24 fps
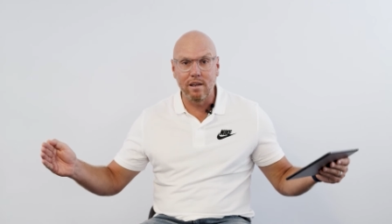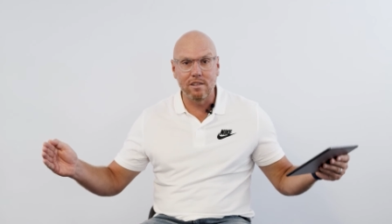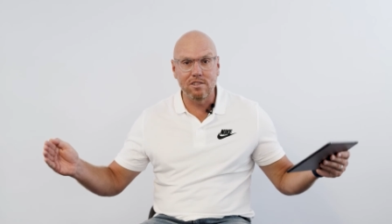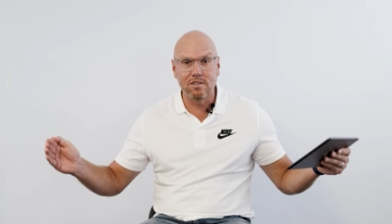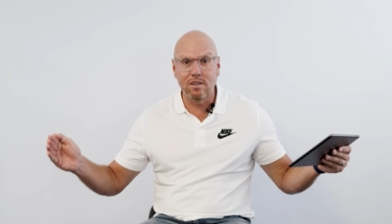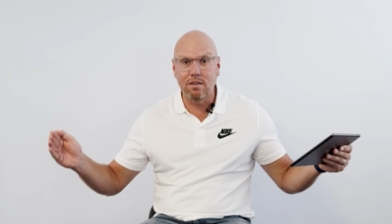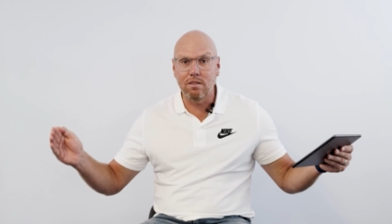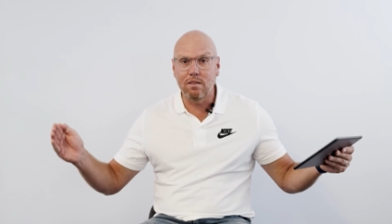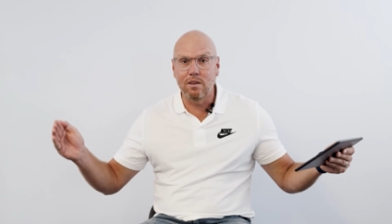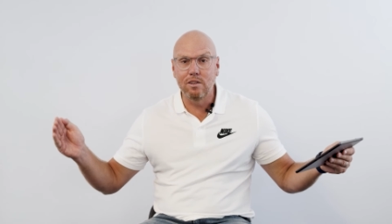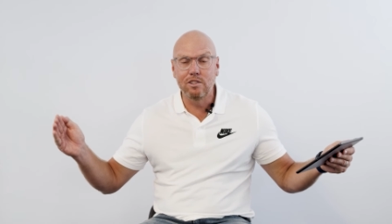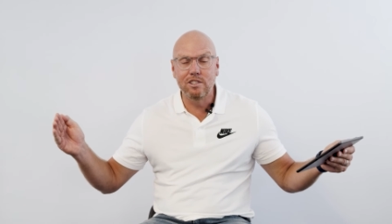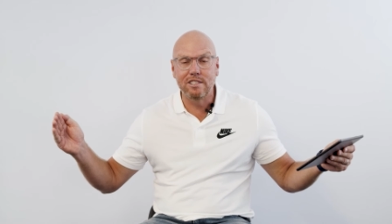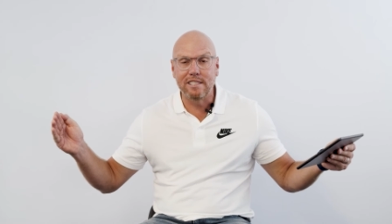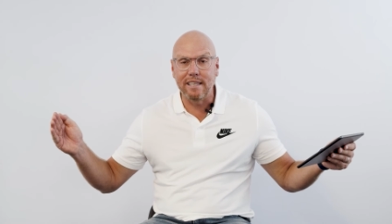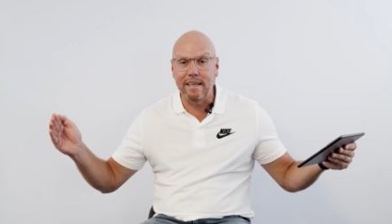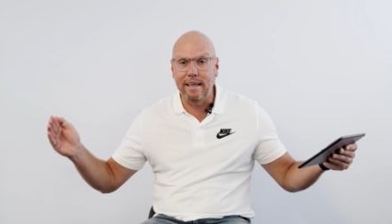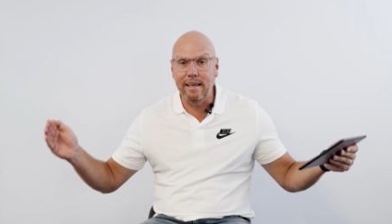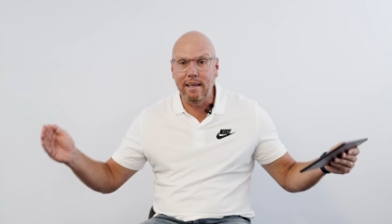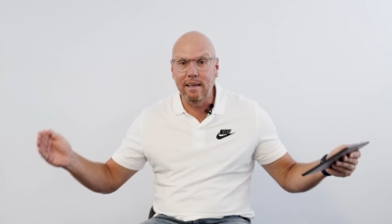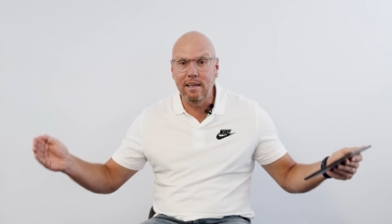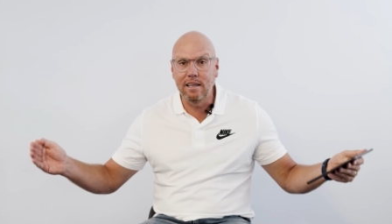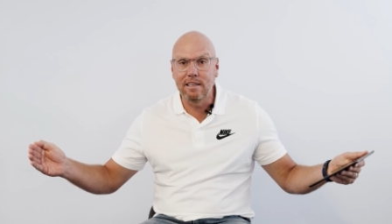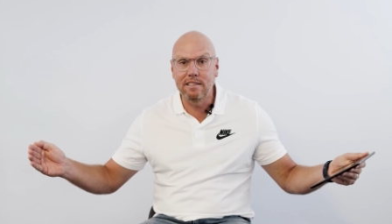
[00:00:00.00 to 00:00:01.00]
it's not those
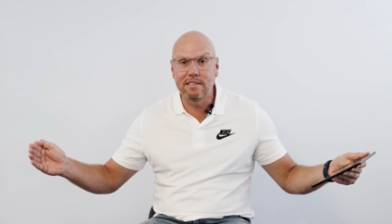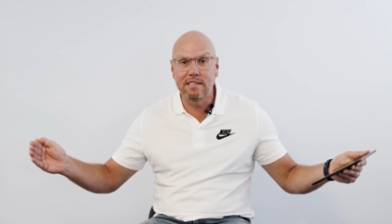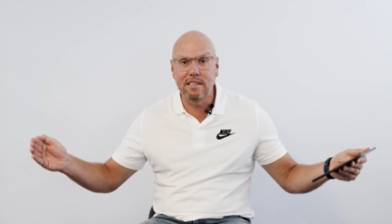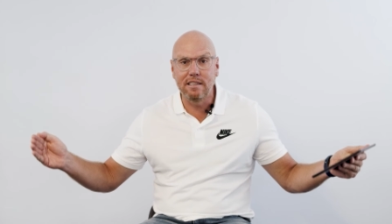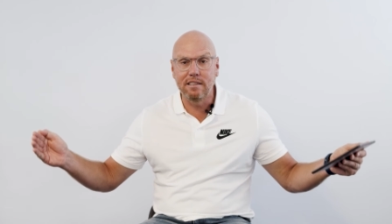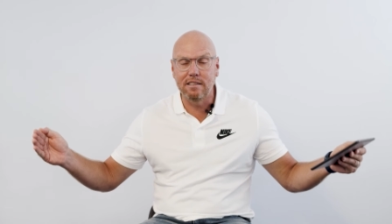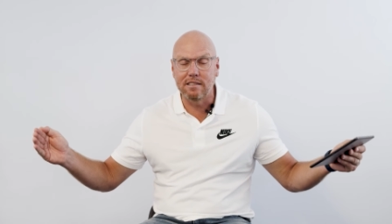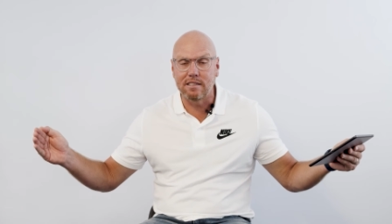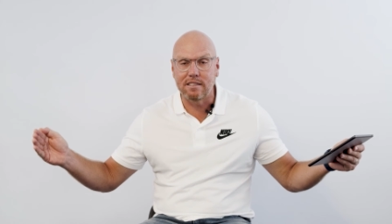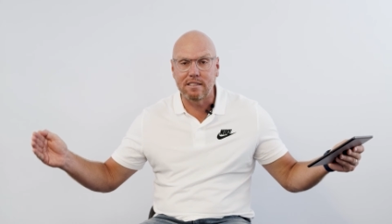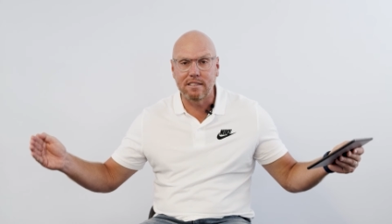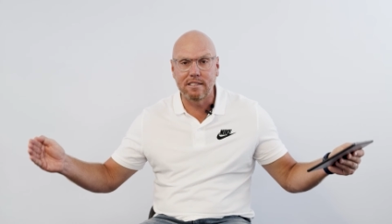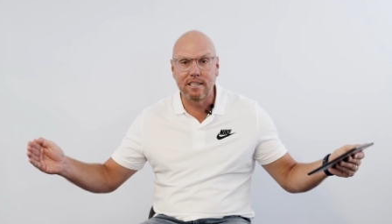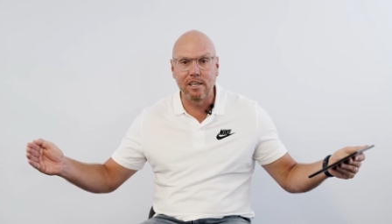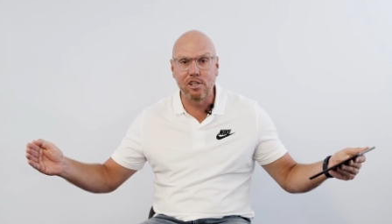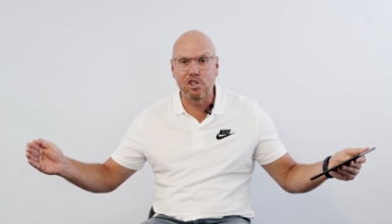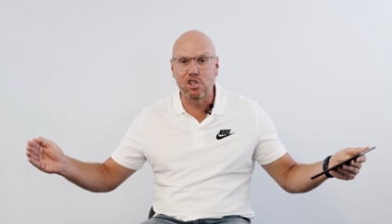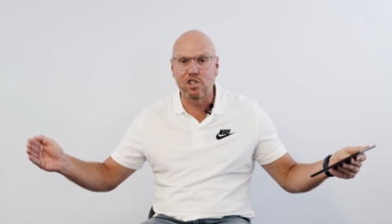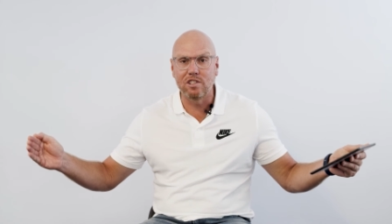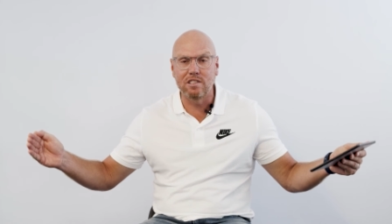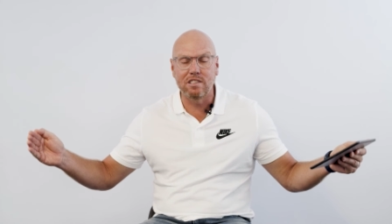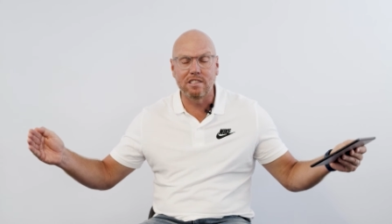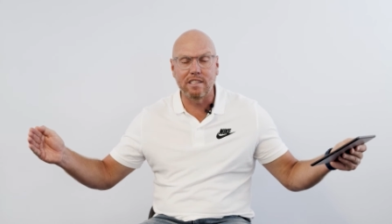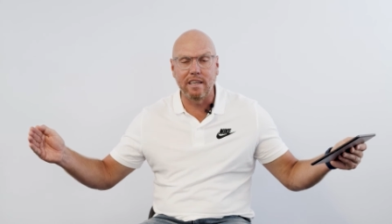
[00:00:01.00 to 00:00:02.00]
easy
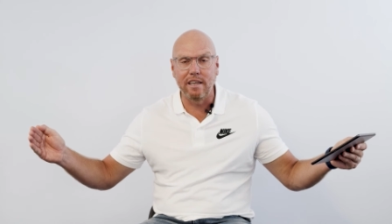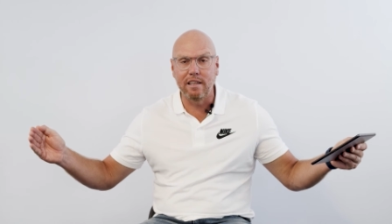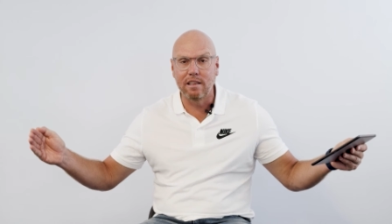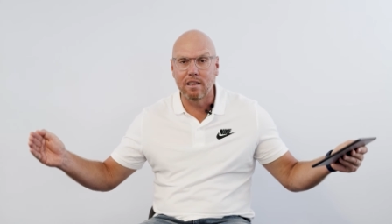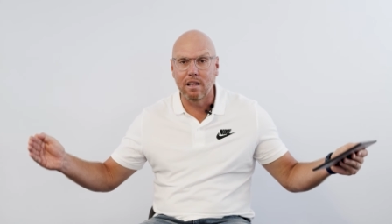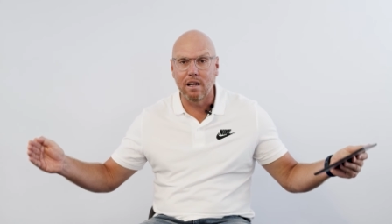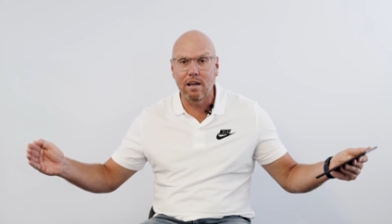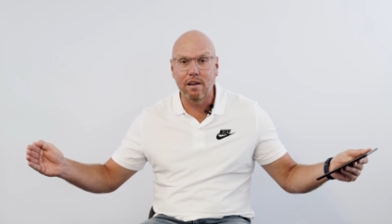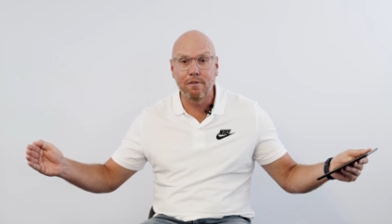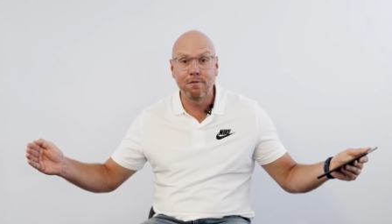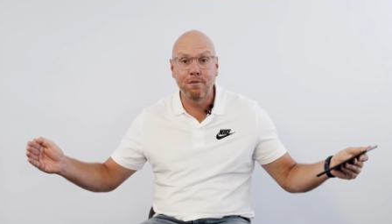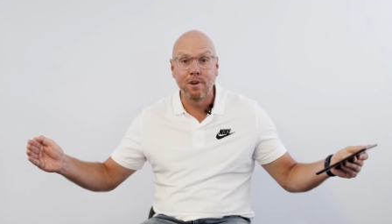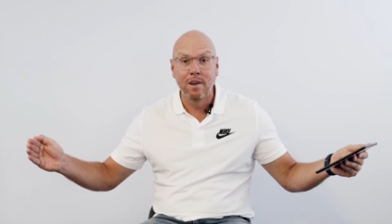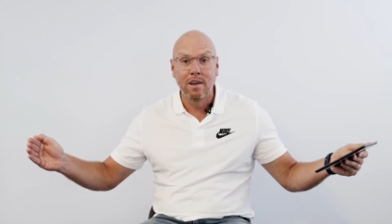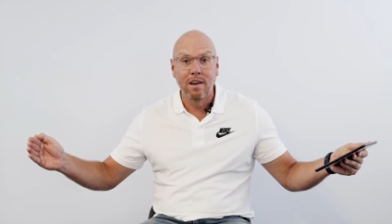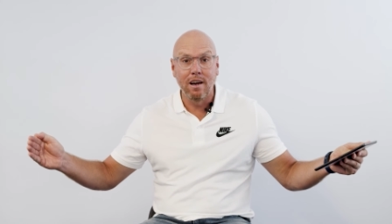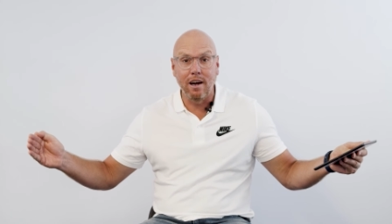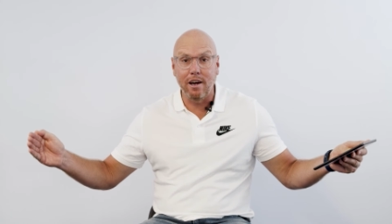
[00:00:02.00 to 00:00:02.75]
decisions in life.